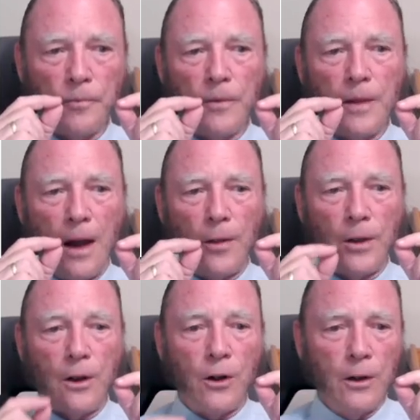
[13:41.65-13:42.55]
Now the
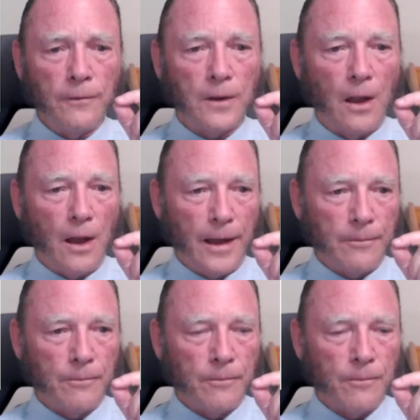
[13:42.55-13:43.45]
curved
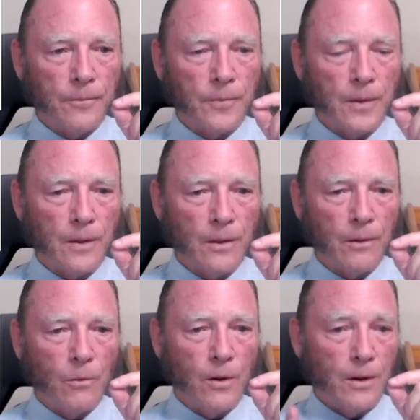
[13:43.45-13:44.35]
line,
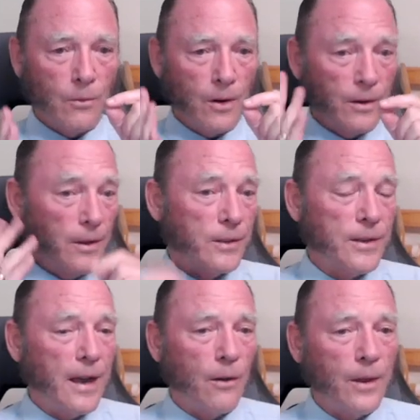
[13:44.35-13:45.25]
where it's now